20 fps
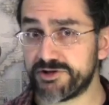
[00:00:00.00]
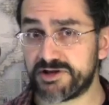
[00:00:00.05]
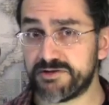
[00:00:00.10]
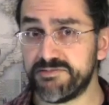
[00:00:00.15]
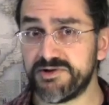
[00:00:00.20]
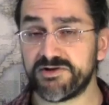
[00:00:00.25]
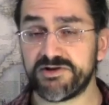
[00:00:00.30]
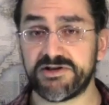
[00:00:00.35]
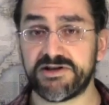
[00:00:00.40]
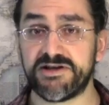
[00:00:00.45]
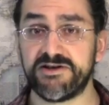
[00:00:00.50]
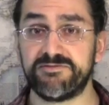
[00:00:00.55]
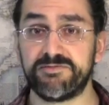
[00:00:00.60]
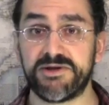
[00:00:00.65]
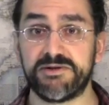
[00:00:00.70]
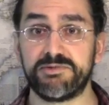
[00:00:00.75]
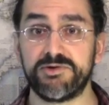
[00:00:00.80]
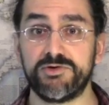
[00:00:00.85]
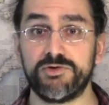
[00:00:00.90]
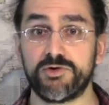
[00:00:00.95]
a community of
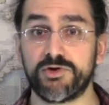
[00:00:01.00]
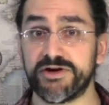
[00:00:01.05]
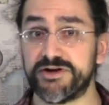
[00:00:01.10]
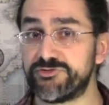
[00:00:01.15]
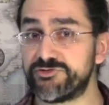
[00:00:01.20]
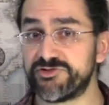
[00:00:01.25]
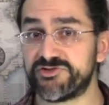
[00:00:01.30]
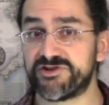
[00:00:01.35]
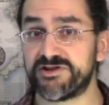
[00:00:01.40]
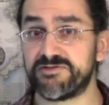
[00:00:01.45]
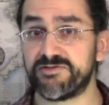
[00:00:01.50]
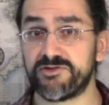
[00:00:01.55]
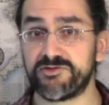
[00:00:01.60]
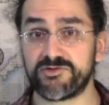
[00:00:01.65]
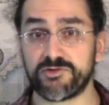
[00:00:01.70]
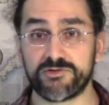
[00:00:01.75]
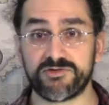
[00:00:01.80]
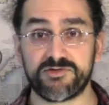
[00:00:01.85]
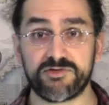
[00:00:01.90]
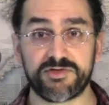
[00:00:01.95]
people who are interested in the
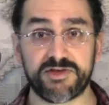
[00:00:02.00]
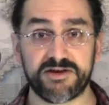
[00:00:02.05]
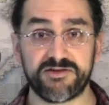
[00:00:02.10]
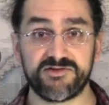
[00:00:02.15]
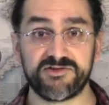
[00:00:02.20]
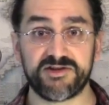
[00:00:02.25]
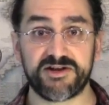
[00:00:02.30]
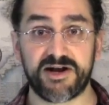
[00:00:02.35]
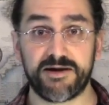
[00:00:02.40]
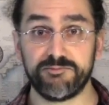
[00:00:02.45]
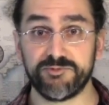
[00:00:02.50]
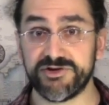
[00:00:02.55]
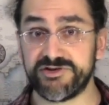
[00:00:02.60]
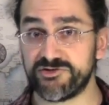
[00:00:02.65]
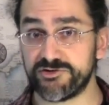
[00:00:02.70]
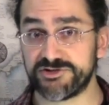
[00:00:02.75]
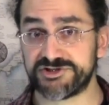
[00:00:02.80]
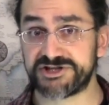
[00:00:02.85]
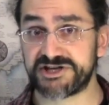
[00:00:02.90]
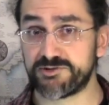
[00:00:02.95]
sorts of things that I'm
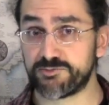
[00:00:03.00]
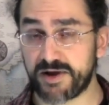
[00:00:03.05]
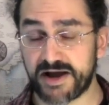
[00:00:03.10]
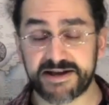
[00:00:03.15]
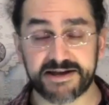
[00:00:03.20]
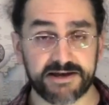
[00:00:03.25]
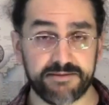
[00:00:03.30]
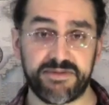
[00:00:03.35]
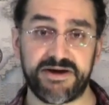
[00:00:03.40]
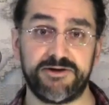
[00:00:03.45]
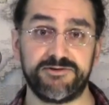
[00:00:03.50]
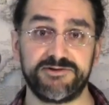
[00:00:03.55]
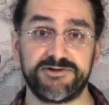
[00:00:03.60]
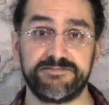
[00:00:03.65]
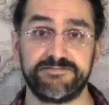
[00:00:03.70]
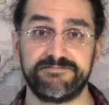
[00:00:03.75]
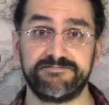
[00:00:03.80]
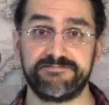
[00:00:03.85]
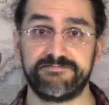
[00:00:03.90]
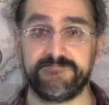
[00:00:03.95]
researching and writing about.
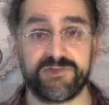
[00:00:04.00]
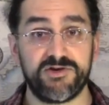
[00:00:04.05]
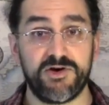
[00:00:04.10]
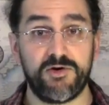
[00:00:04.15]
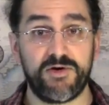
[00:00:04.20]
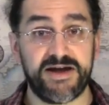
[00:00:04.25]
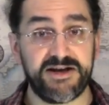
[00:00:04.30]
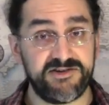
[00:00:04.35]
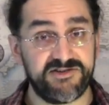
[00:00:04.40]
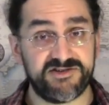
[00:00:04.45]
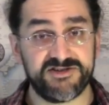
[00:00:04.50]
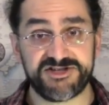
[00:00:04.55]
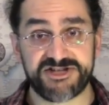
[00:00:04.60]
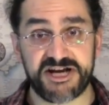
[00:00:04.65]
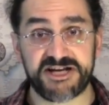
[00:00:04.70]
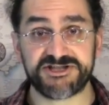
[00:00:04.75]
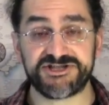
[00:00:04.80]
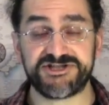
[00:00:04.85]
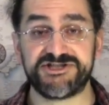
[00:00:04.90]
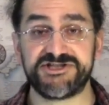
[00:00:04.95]
So any
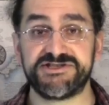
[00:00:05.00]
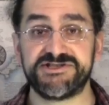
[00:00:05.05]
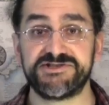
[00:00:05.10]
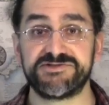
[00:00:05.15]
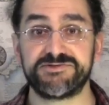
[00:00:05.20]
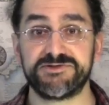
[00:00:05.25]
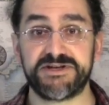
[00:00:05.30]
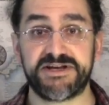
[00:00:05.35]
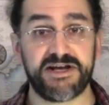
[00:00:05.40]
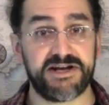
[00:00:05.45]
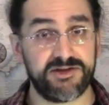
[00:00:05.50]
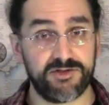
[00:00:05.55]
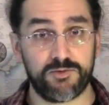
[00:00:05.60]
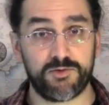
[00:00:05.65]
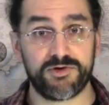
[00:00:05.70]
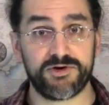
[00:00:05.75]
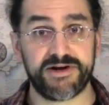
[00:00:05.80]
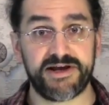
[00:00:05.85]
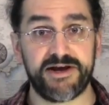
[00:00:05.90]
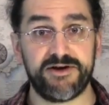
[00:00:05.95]
suggestions for getting the
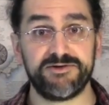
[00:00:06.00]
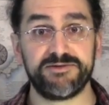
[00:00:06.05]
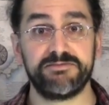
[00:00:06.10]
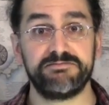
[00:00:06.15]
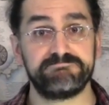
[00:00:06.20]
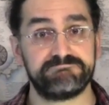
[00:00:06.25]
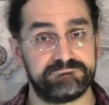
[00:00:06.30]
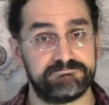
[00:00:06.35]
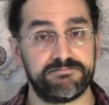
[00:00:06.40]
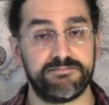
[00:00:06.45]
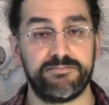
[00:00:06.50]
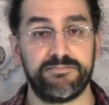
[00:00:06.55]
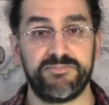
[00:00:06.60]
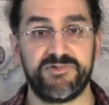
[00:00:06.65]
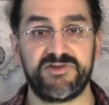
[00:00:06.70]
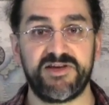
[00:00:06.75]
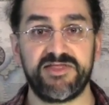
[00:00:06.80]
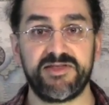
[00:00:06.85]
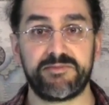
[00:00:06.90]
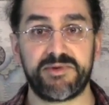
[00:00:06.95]
word out,
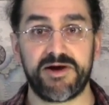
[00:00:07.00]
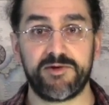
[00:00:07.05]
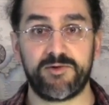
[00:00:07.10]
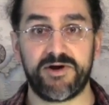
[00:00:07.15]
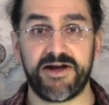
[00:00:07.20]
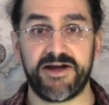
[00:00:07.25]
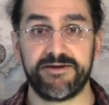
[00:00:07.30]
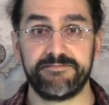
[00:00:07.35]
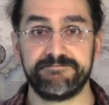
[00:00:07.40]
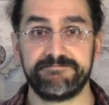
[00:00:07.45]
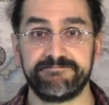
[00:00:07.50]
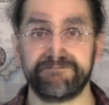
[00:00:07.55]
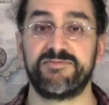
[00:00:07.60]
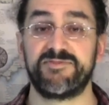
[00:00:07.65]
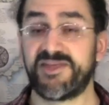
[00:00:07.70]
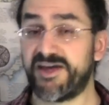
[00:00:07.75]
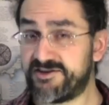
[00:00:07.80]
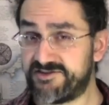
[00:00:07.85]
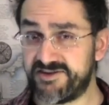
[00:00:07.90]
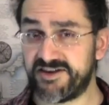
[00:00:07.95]
send them my way.
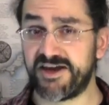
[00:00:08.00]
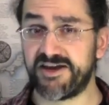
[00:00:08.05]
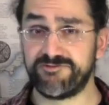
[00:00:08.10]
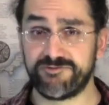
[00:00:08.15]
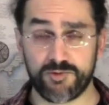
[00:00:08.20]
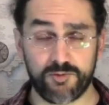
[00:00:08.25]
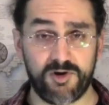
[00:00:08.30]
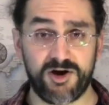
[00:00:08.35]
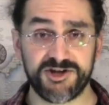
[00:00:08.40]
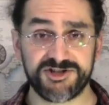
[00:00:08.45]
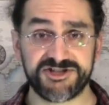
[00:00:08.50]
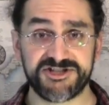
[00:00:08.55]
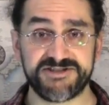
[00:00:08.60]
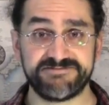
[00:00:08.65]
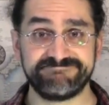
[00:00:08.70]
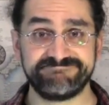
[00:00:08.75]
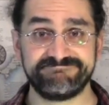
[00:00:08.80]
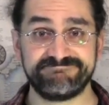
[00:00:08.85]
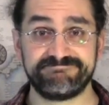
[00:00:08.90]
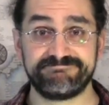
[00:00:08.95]
Thanks again for
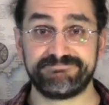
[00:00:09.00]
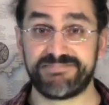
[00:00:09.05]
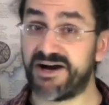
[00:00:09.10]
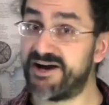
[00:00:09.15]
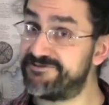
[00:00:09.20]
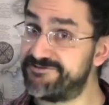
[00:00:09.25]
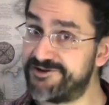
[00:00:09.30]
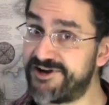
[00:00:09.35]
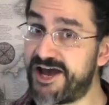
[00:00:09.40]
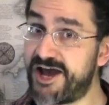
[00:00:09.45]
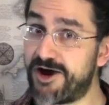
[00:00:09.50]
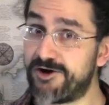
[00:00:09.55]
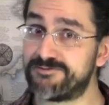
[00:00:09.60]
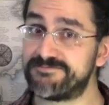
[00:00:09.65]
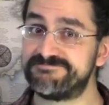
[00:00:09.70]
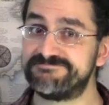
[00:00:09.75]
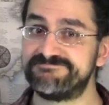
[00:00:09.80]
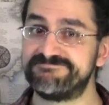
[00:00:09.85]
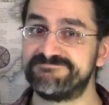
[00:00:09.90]
watching. Bye for now!